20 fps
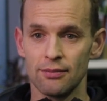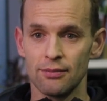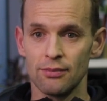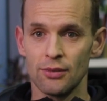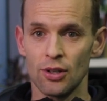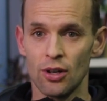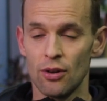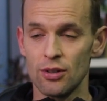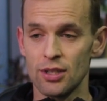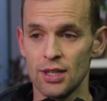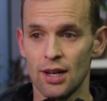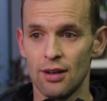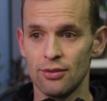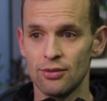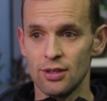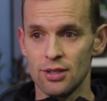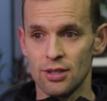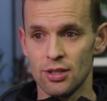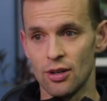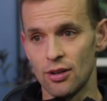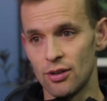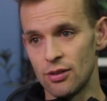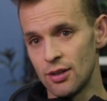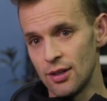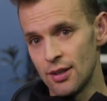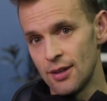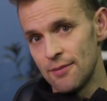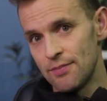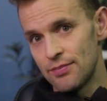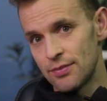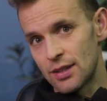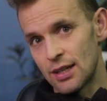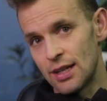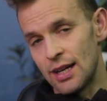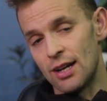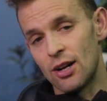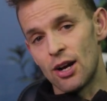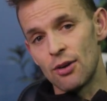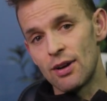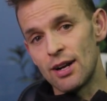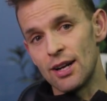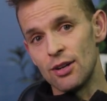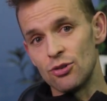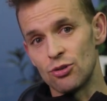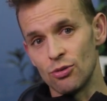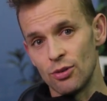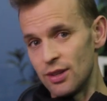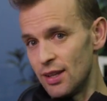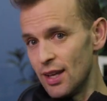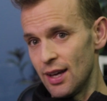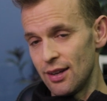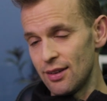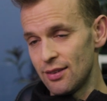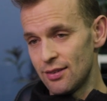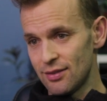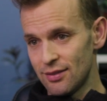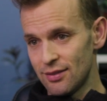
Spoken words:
that I was after. So, and I really enjoyed that.